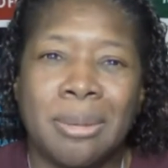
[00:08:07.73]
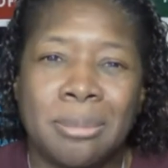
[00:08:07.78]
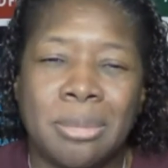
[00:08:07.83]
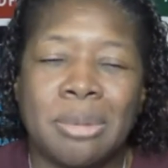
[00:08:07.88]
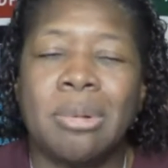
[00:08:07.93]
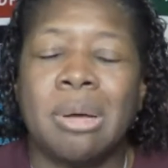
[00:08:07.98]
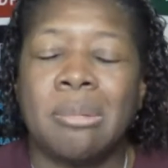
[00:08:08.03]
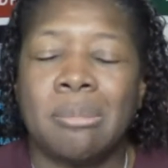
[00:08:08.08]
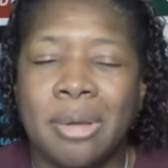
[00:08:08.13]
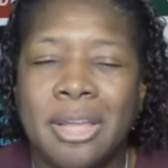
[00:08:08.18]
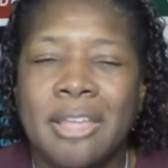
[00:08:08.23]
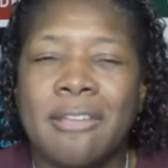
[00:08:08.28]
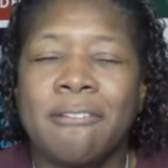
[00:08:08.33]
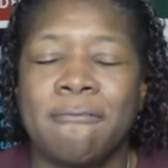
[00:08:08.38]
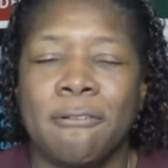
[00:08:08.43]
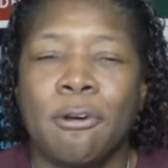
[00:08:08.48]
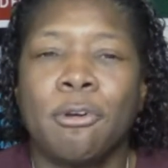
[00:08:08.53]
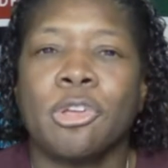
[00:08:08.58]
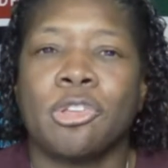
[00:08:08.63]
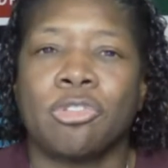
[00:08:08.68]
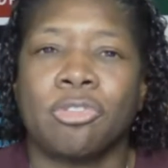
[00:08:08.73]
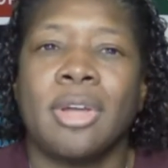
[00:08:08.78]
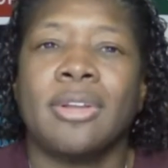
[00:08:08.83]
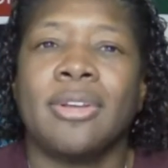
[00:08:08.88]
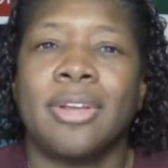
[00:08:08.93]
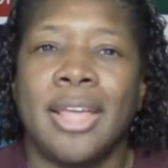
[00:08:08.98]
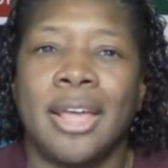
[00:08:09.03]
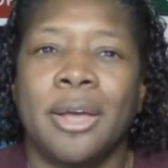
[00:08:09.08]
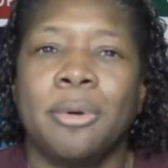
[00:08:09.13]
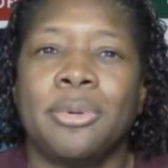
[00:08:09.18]
But my main focus right
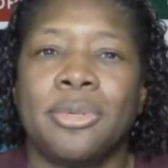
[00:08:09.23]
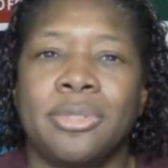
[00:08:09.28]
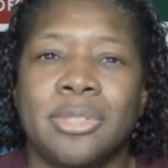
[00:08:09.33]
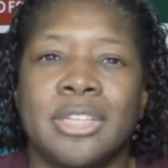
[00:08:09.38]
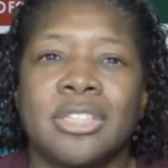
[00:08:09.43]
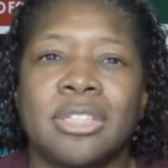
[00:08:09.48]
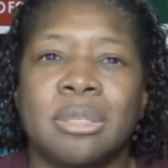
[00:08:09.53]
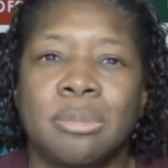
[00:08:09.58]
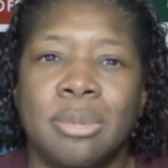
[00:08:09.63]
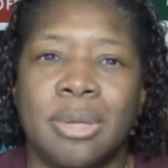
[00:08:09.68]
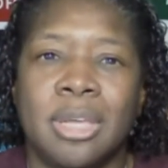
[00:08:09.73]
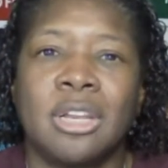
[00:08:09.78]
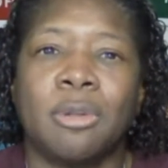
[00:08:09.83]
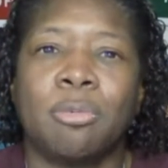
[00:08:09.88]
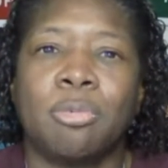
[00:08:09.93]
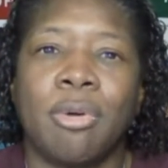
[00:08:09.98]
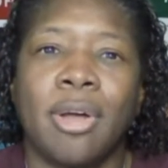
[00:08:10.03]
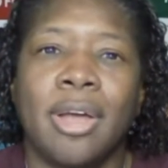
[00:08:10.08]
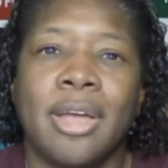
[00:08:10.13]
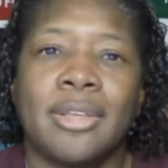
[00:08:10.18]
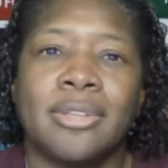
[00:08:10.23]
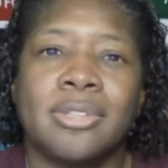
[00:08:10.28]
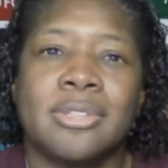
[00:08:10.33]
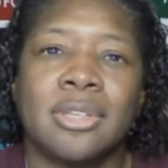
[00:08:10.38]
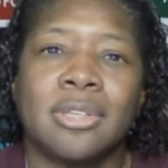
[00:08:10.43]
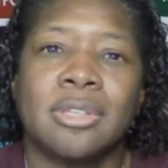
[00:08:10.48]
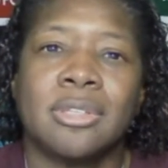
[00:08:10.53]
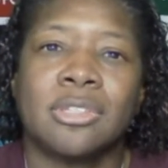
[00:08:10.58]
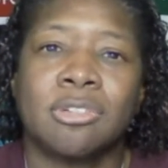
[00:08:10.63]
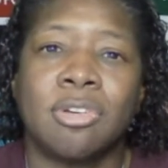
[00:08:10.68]
now is SMB Enterprise
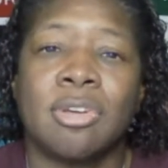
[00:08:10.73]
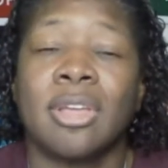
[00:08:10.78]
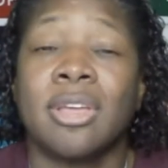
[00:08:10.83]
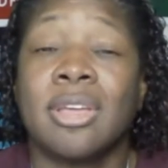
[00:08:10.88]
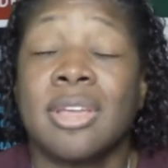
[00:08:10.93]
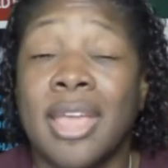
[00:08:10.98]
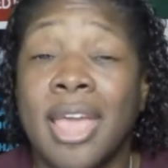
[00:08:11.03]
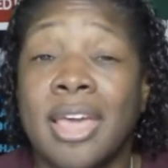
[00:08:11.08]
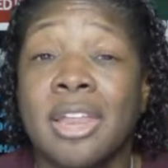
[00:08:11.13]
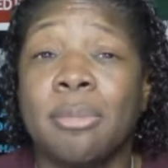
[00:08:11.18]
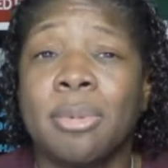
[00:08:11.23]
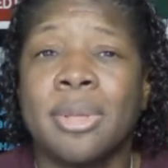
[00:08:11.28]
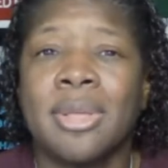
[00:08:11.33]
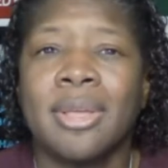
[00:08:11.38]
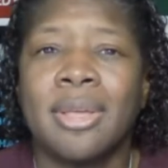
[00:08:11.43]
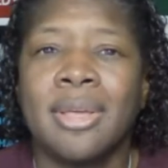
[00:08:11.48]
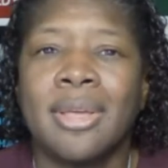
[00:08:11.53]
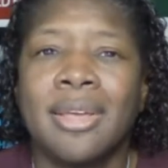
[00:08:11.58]
Training Academy.